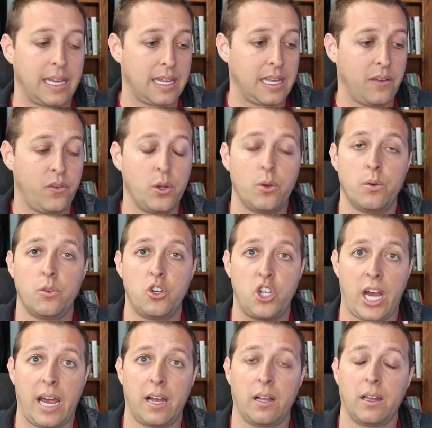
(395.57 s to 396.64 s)
They give you
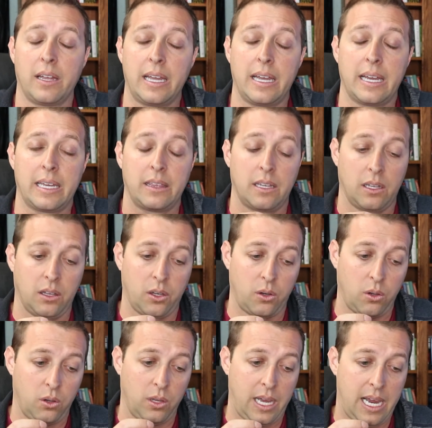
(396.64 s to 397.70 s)
gel in the
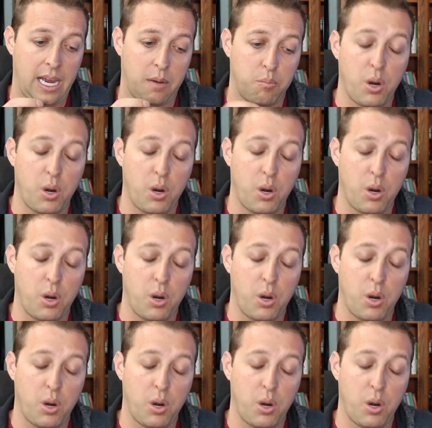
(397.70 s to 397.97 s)
little uh,